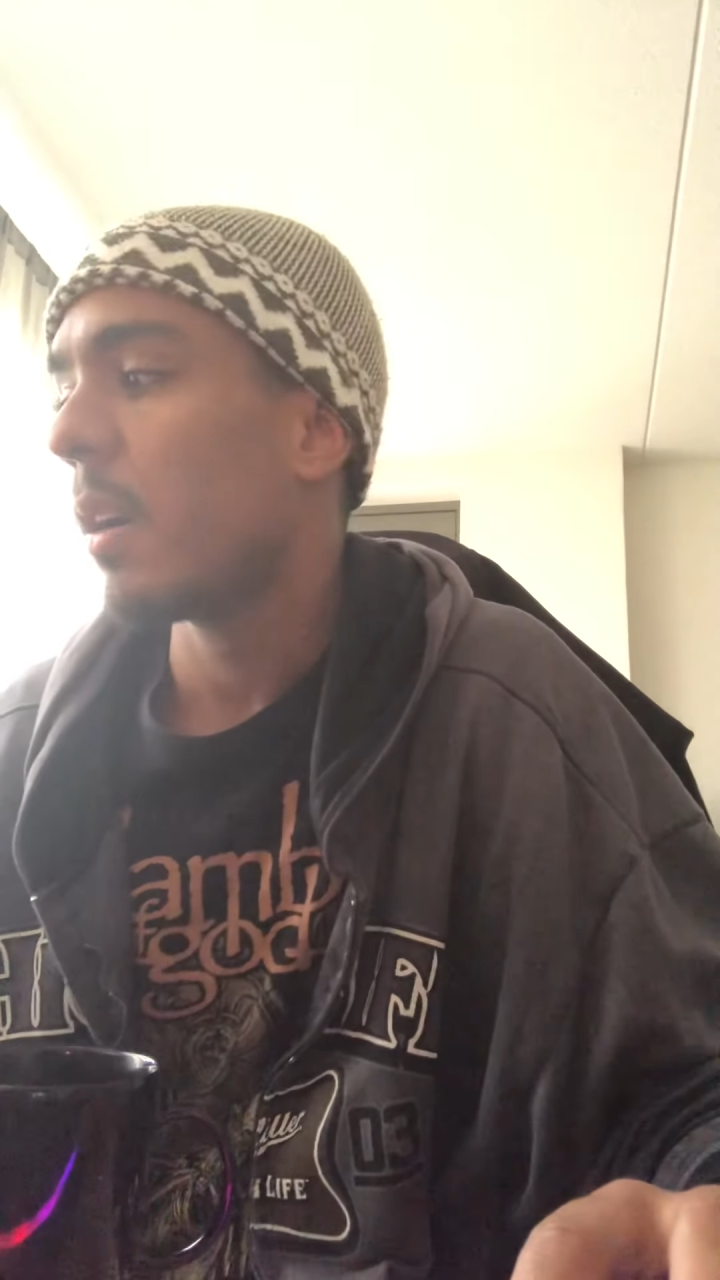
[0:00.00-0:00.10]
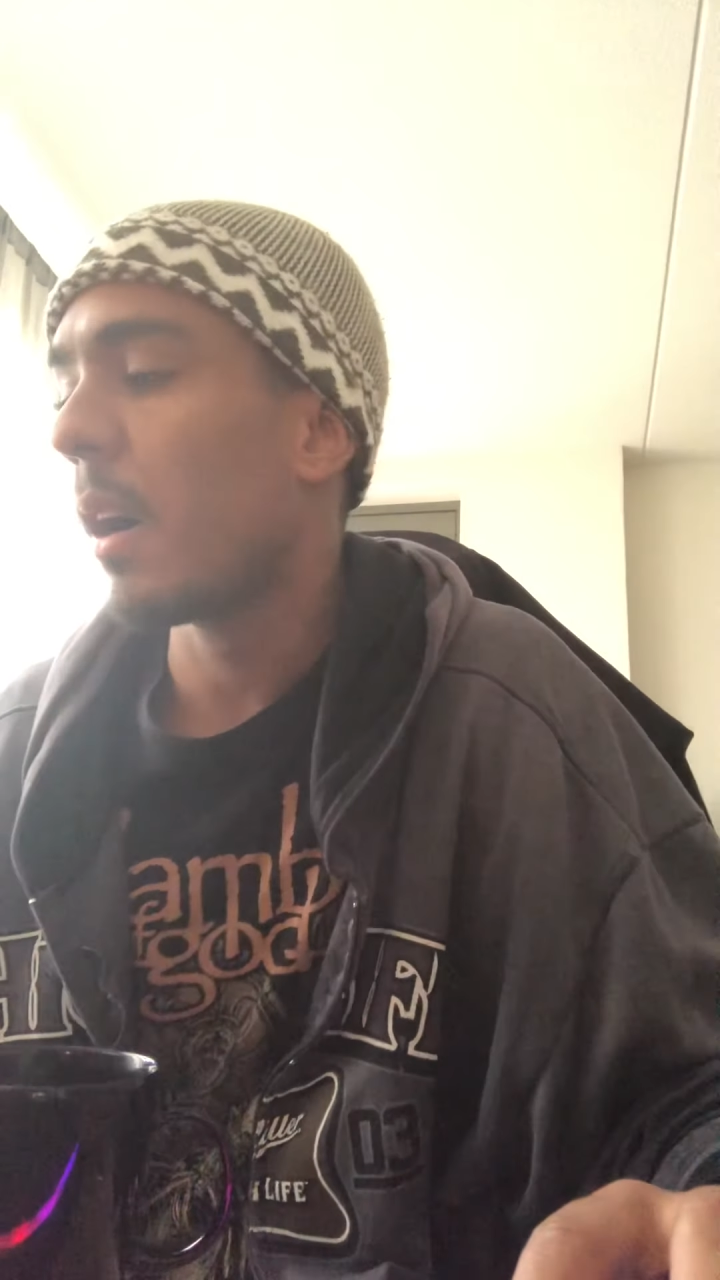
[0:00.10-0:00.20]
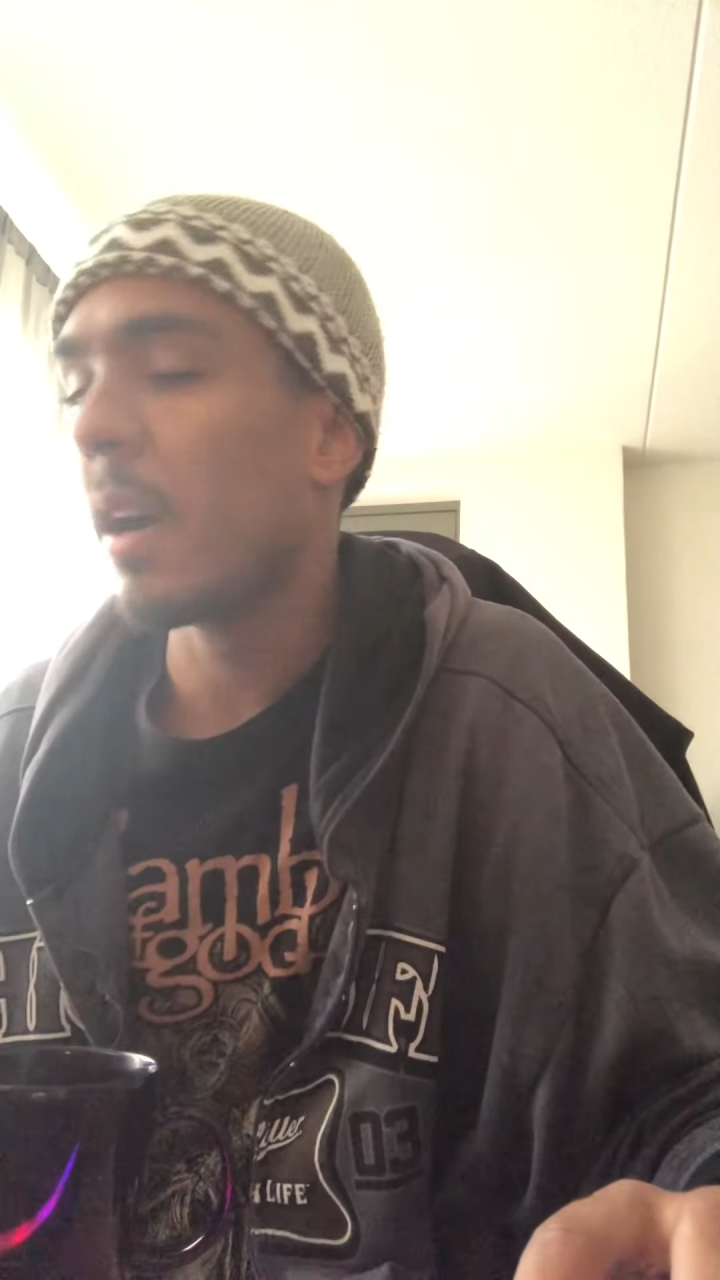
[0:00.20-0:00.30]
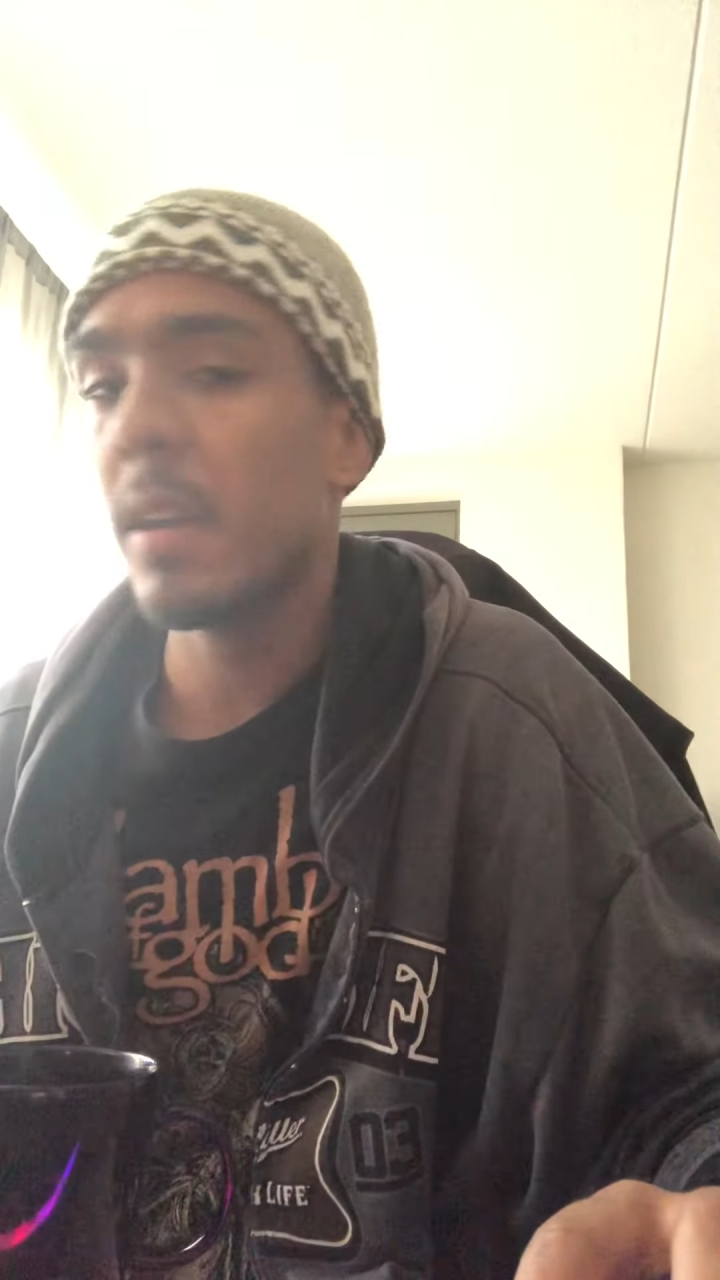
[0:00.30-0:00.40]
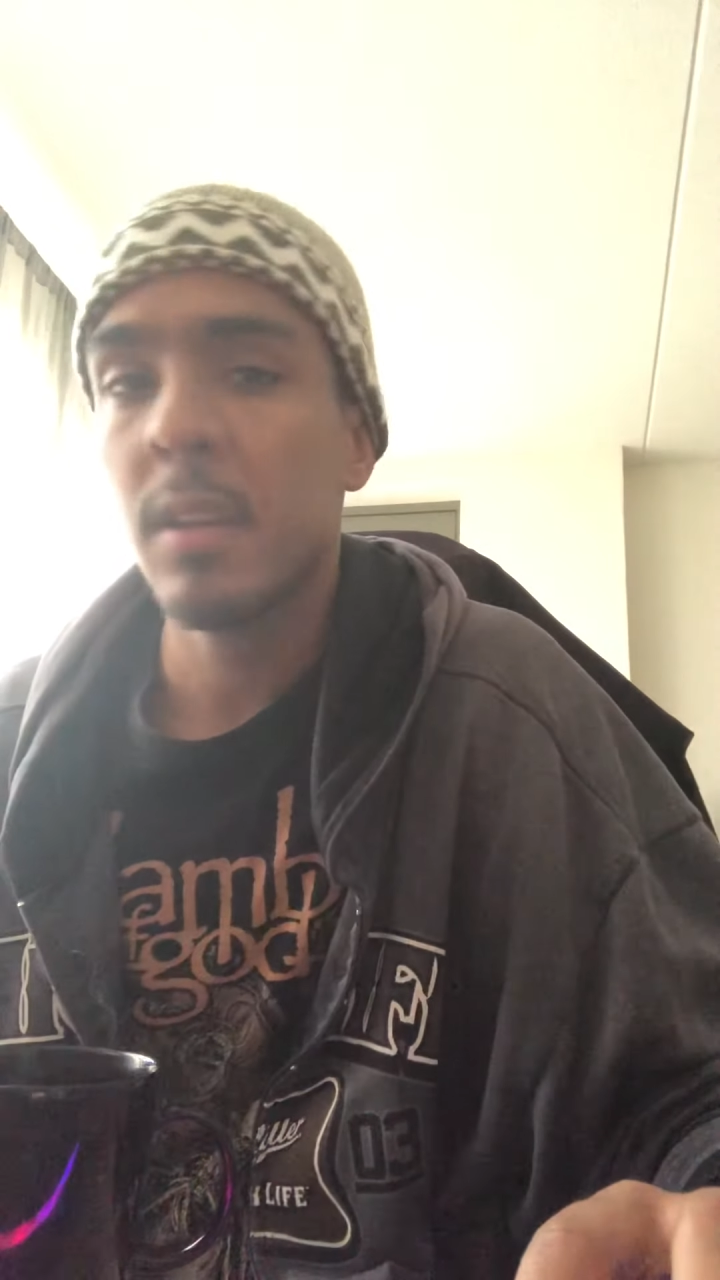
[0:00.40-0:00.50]

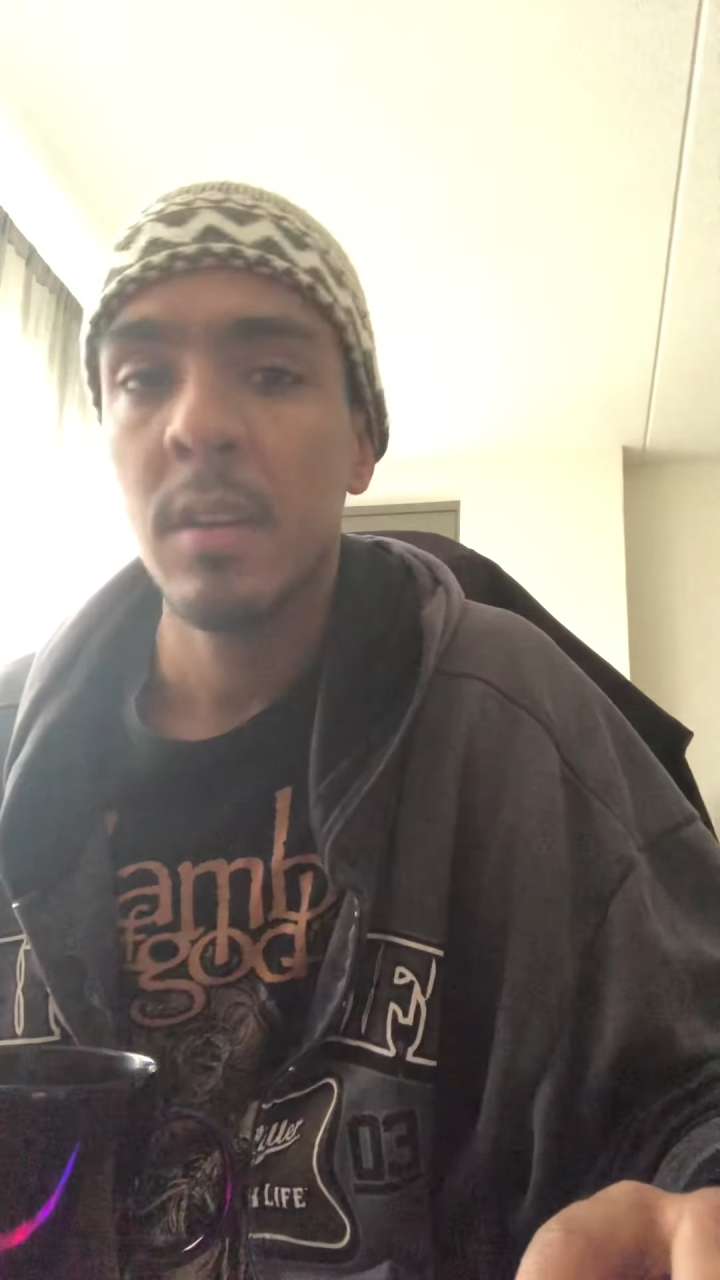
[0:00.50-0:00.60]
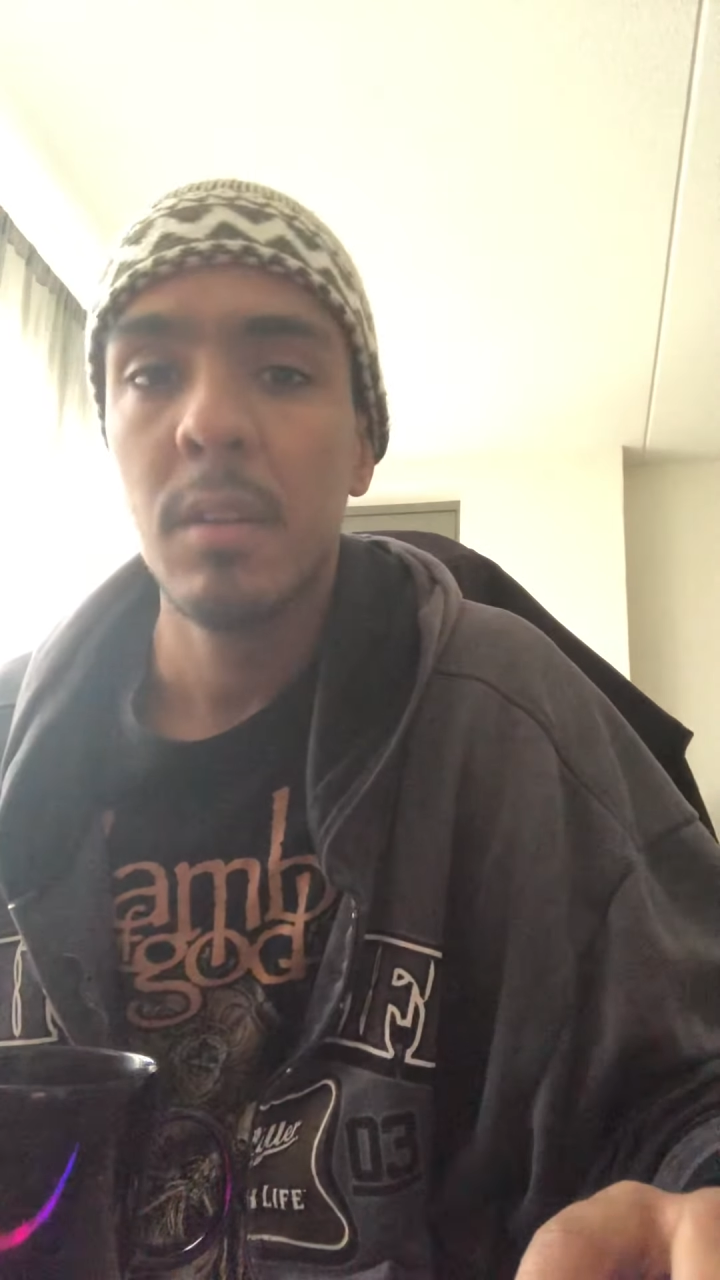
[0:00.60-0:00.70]
I